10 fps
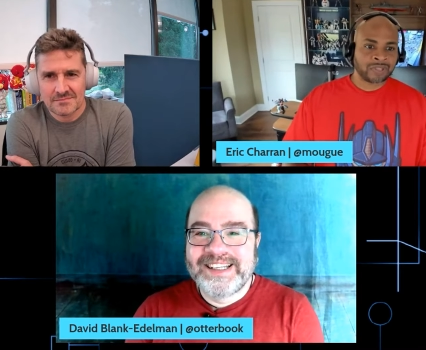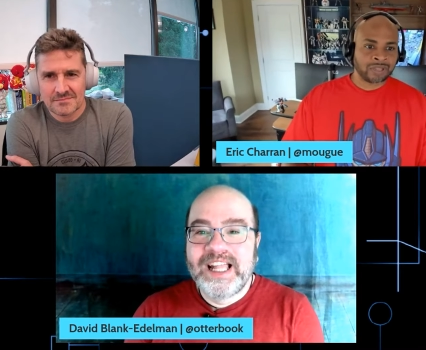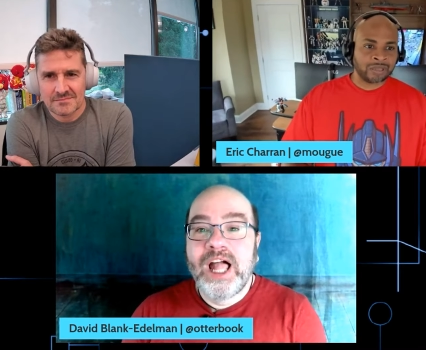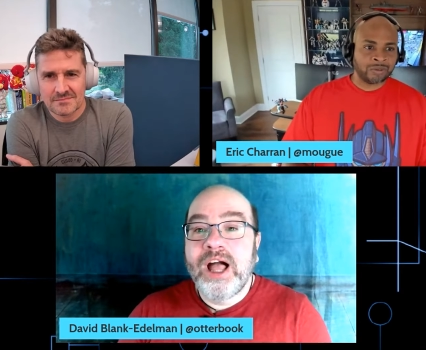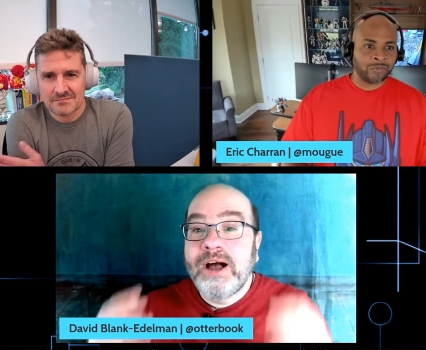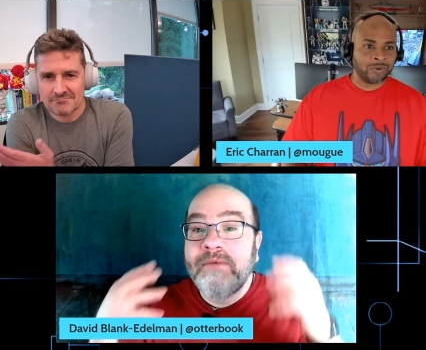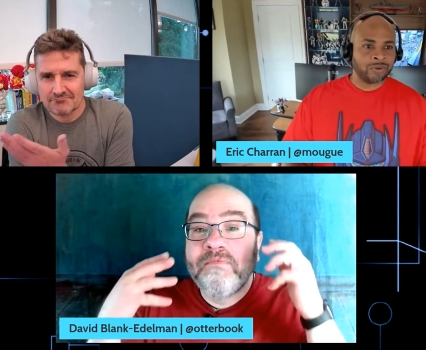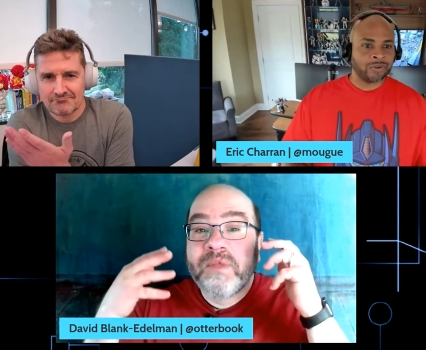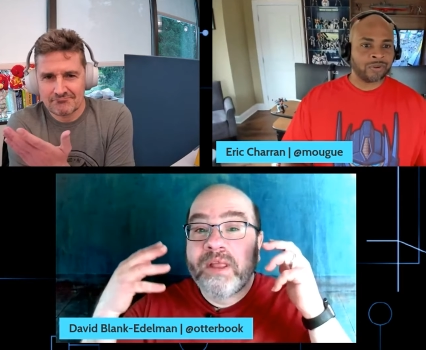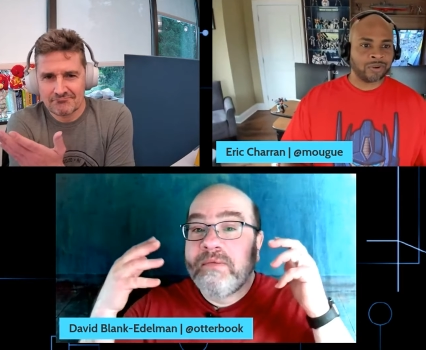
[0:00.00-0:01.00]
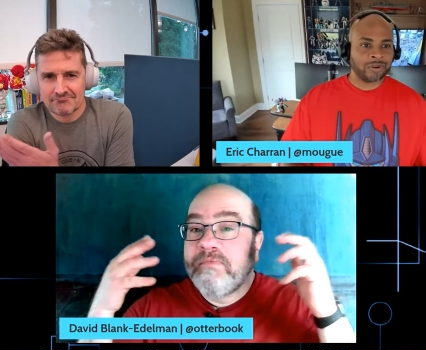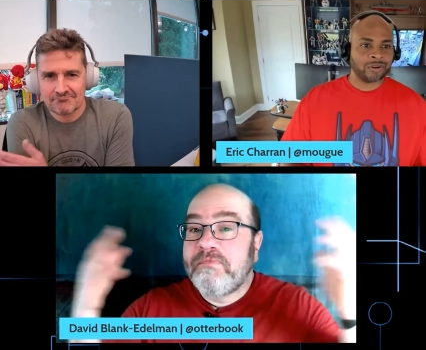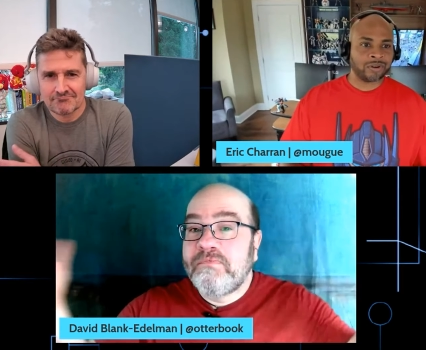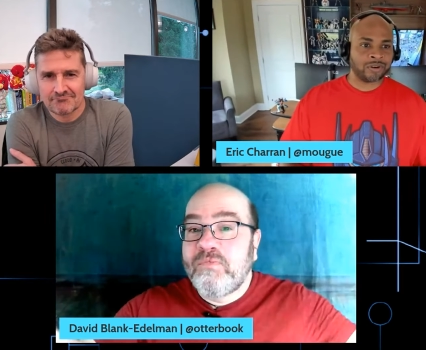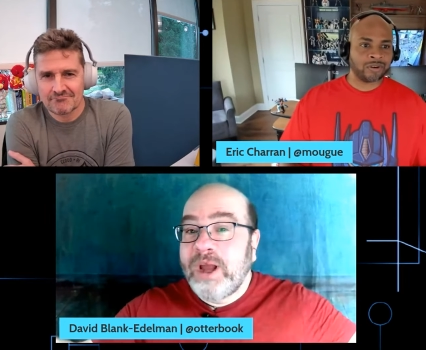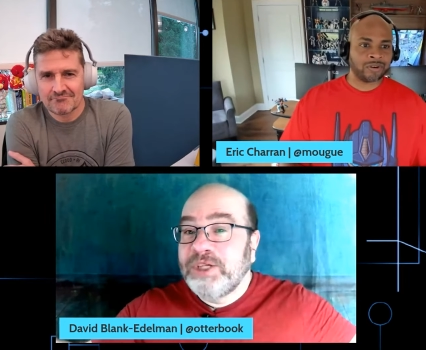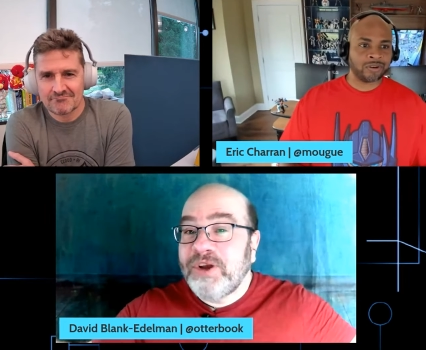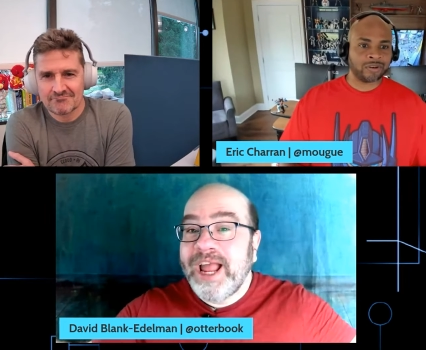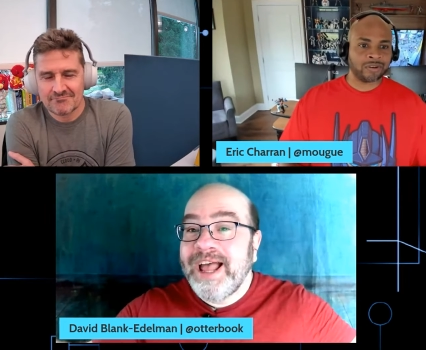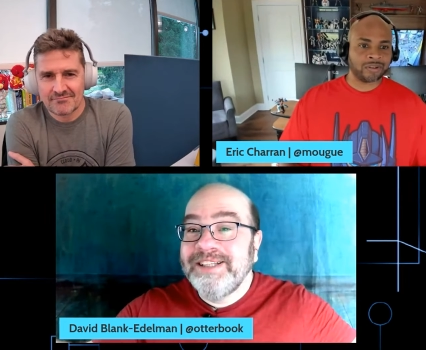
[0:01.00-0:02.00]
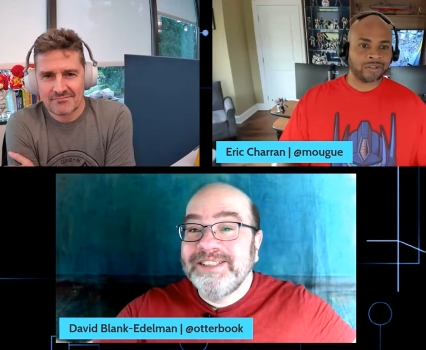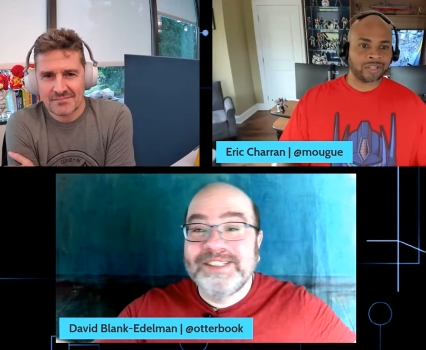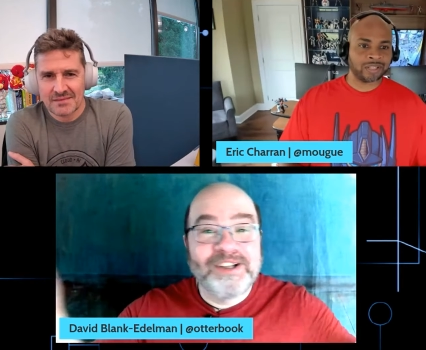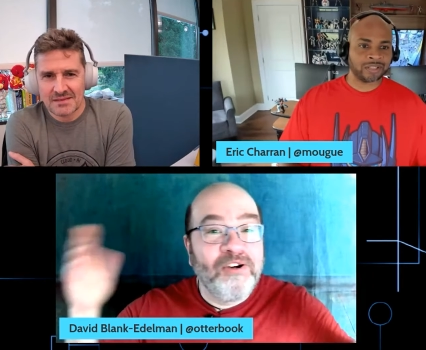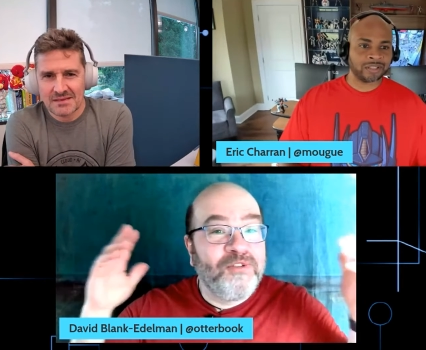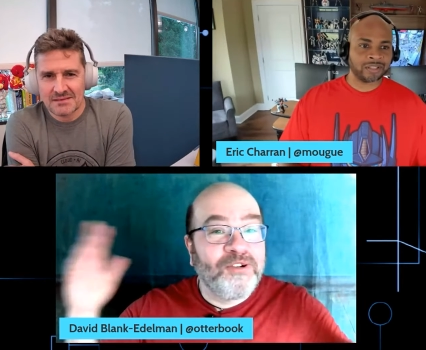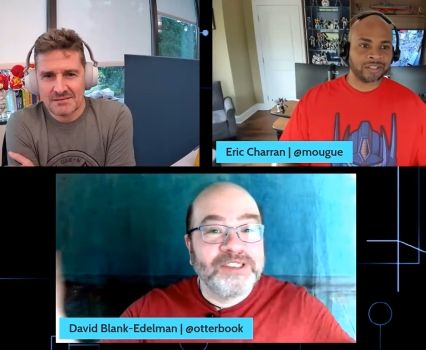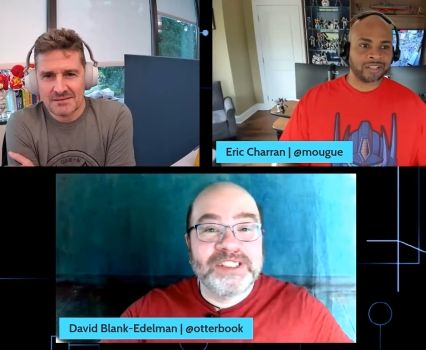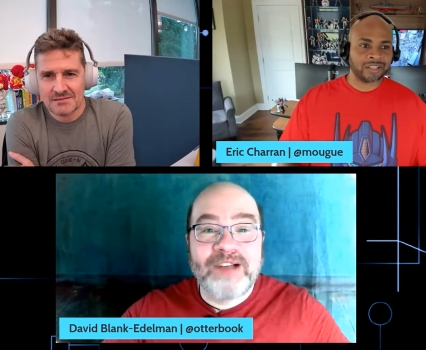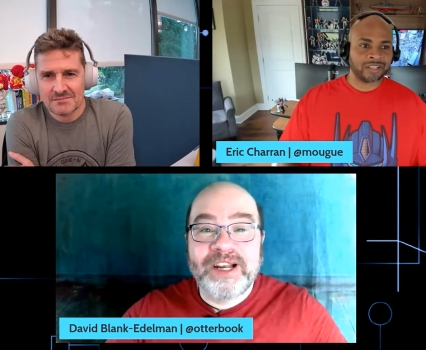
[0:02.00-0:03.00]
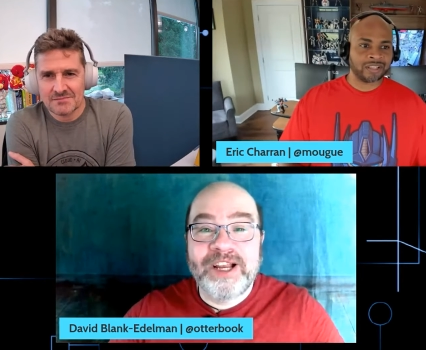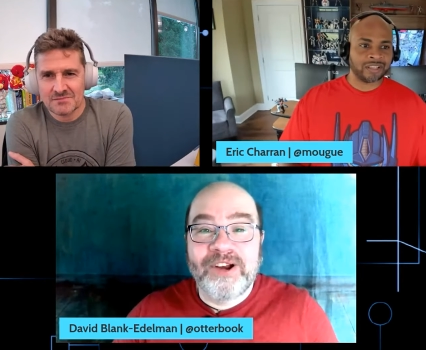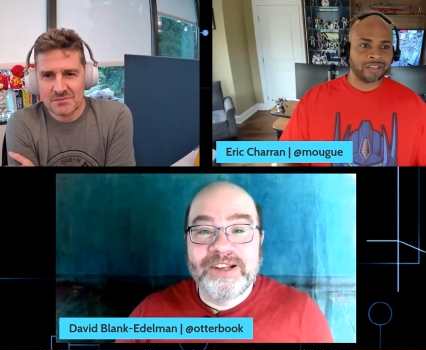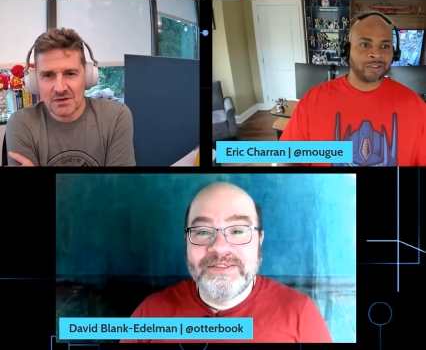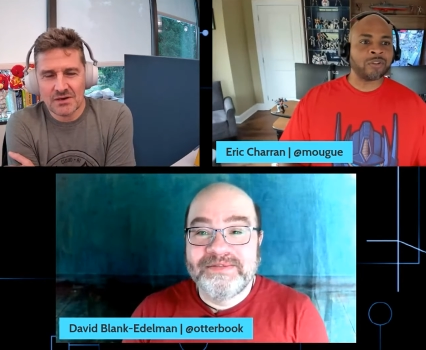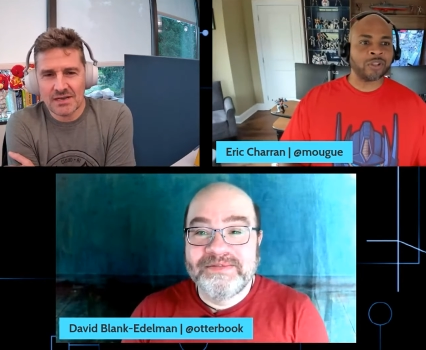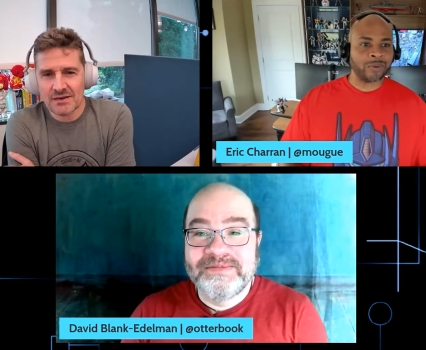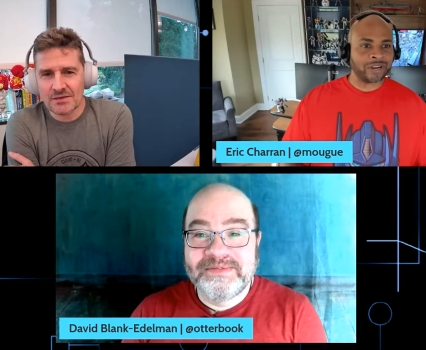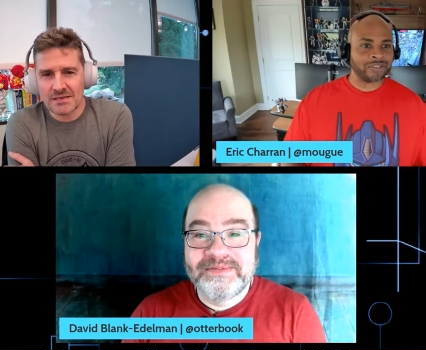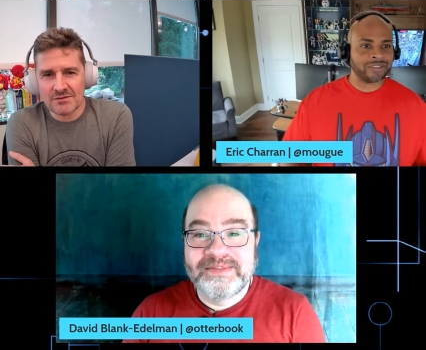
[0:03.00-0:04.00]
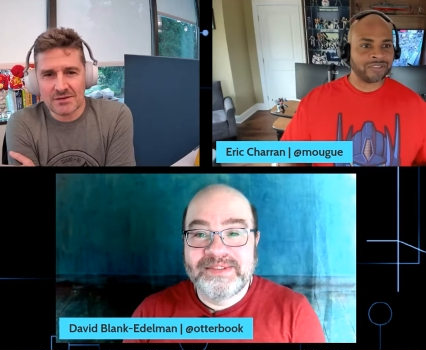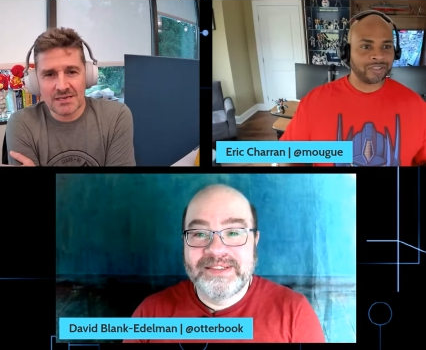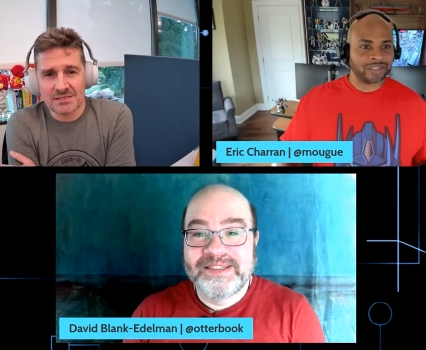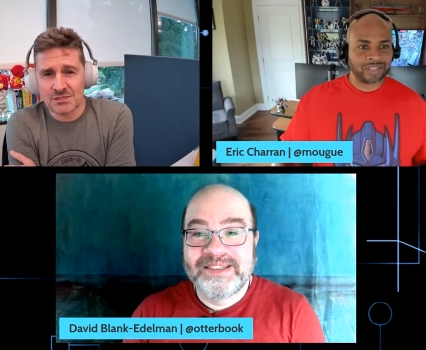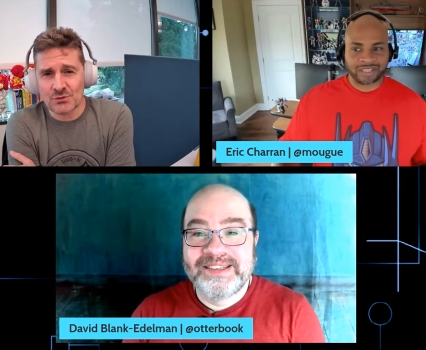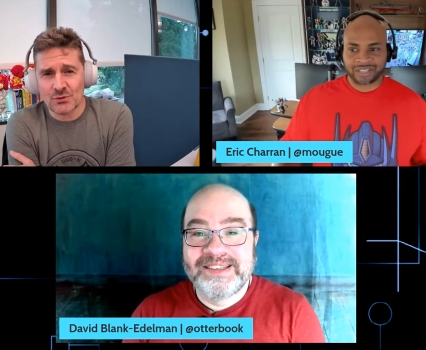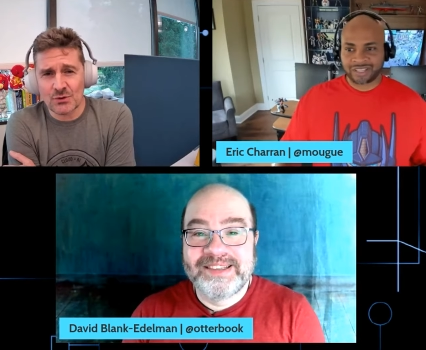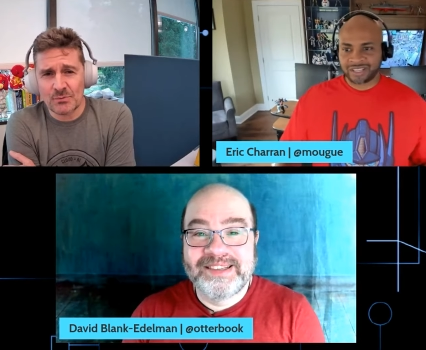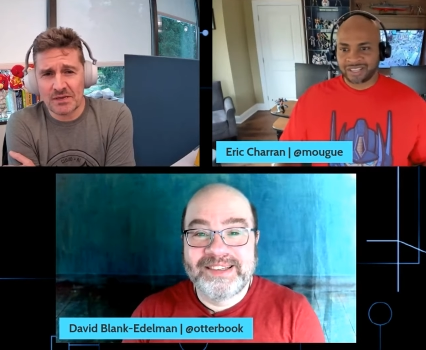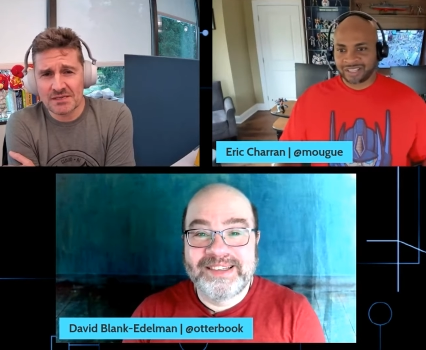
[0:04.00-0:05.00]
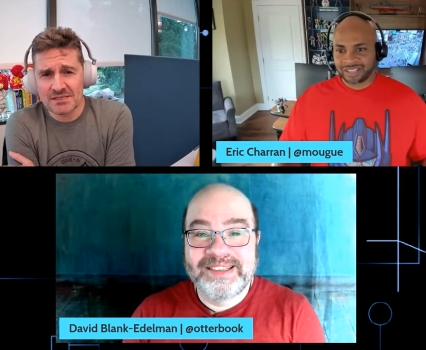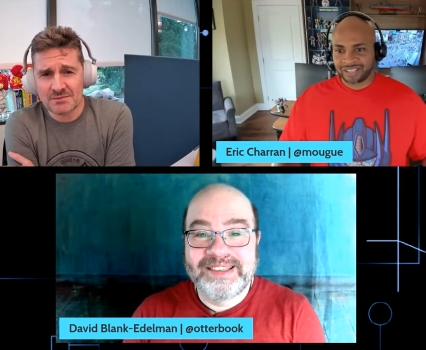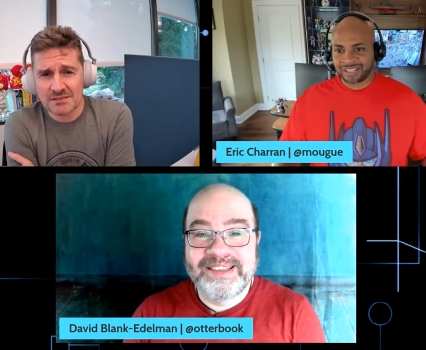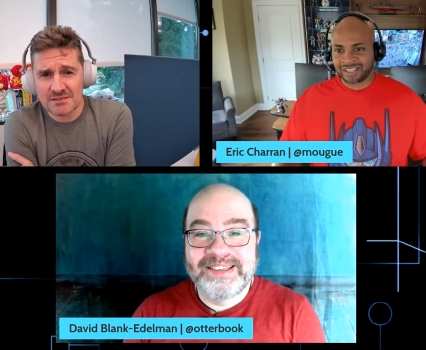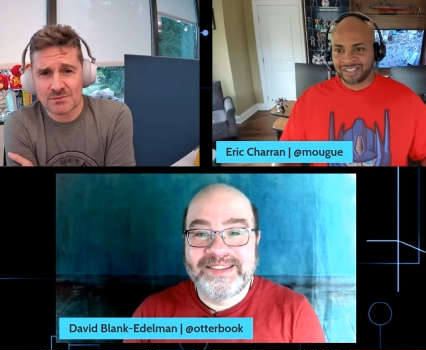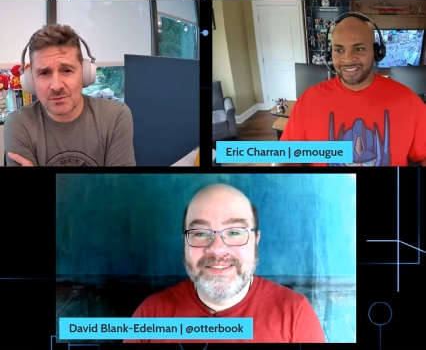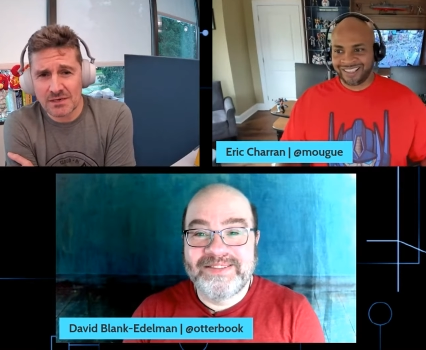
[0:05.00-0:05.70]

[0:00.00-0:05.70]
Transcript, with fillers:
Speaker 1: Um, raise your hand. Go first. I want to hear it. No, Eric,
Speaker 2: Eric has strong opinions about this one.